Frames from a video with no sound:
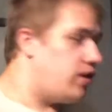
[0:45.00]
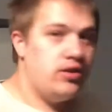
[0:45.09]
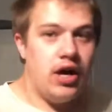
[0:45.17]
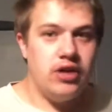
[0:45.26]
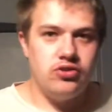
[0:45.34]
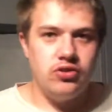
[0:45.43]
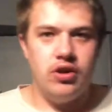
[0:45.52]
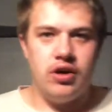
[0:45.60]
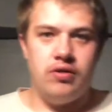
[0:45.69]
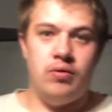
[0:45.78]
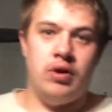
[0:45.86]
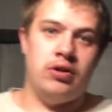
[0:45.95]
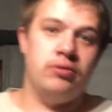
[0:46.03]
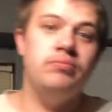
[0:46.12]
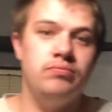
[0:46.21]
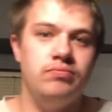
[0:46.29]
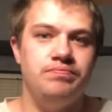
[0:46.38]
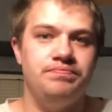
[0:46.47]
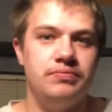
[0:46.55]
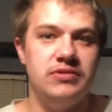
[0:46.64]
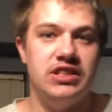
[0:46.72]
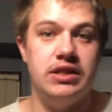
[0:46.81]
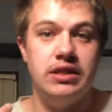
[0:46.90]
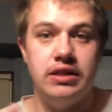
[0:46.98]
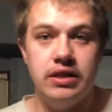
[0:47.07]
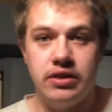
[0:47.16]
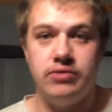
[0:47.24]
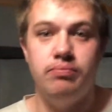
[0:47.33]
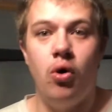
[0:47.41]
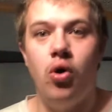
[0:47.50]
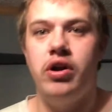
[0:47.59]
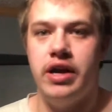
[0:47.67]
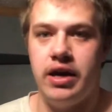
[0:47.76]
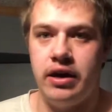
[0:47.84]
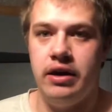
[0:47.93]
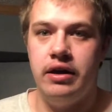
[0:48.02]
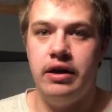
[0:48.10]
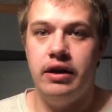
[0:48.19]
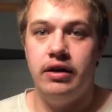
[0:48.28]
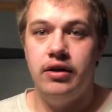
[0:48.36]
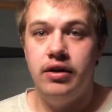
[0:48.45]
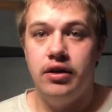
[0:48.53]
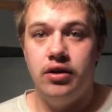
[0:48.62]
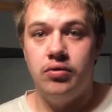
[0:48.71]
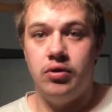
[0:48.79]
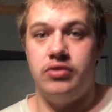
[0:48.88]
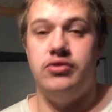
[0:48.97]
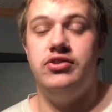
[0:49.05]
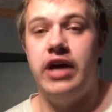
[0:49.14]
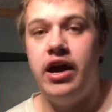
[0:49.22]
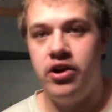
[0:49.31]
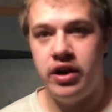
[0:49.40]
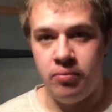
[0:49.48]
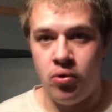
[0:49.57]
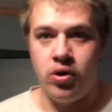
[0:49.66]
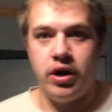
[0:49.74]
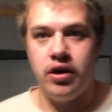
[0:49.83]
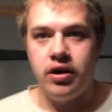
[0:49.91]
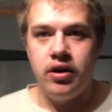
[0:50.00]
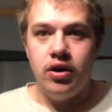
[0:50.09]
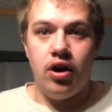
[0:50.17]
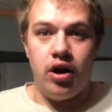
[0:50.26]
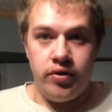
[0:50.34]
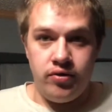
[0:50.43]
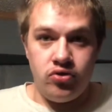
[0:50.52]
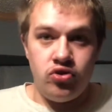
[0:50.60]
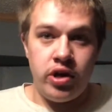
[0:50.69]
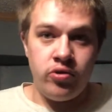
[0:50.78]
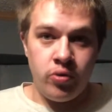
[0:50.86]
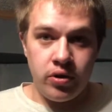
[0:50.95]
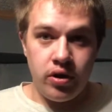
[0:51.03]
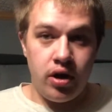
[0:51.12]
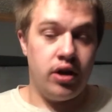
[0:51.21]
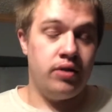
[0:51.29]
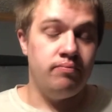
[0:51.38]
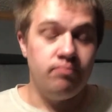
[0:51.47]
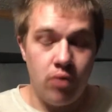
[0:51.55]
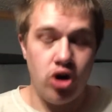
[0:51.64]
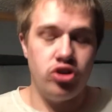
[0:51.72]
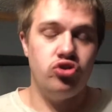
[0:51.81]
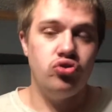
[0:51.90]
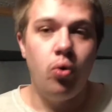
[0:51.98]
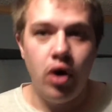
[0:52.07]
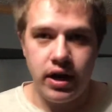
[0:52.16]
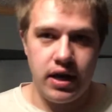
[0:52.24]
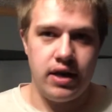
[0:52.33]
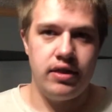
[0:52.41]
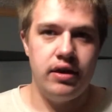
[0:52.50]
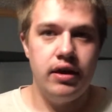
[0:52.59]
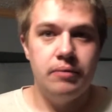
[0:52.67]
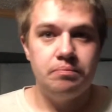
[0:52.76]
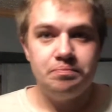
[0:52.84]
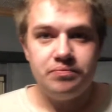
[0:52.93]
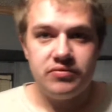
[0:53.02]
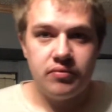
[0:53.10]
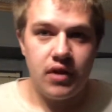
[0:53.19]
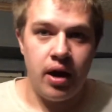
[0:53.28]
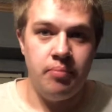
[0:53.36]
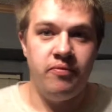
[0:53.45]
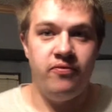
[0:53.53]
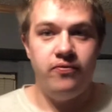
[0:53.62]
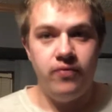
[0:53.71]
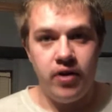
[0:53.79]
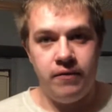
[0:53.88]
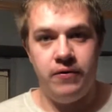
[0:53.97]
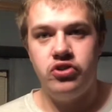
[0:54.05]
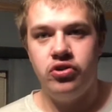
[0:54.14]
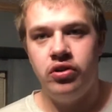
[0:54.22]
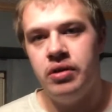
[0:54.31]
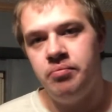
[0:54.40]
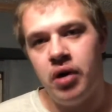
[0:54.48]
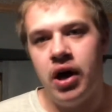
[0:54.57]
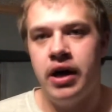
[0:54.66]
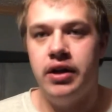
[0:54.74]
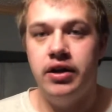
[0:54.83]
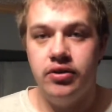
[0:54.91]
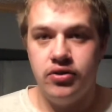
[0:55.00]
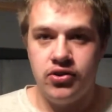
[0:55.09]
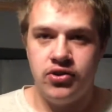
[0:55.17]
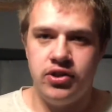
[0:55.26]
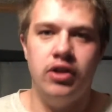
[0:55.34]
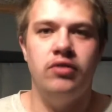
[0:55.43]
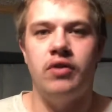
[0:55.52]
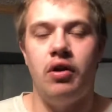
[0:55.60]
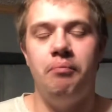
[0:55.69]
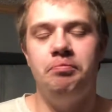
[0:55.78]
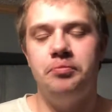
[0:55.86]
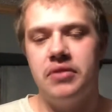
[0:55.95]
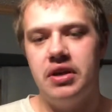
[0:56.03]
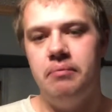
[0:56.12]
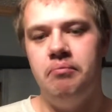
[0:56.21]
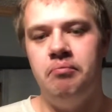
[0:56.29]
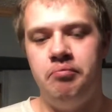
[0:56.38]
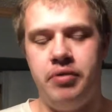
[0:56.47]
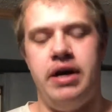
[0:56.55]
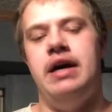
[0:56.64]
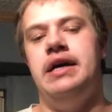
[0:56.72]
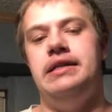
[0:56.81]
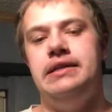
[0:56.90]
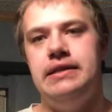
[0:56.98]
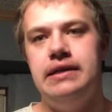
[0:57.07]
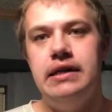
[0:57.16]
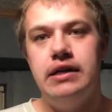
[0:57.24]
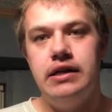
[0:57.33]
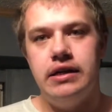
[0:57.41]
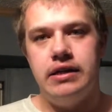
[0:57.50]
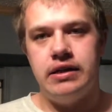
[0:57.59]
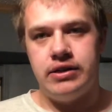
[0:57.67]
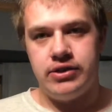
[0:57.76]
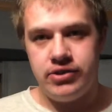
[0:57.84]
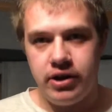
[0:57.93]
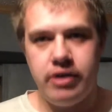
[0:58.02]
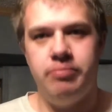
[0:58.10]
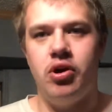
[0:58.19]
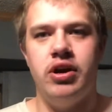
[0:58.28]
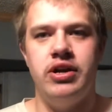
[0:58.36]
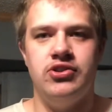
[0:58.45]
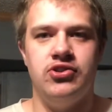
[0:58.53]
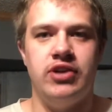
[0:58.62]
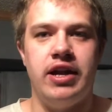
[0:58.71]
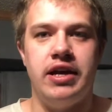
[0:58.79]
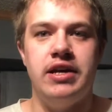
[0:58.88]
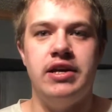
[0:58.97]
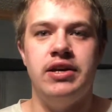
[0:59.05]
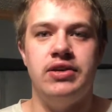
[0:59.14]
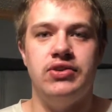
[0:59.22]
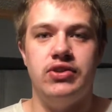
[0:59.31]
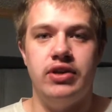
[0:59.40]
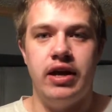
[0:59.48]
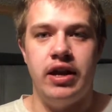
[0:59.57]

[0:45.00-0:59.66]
not too long, well, this morning, well, Saturday morning on March 20th, I officially bought Silver, but the sucky part is that he's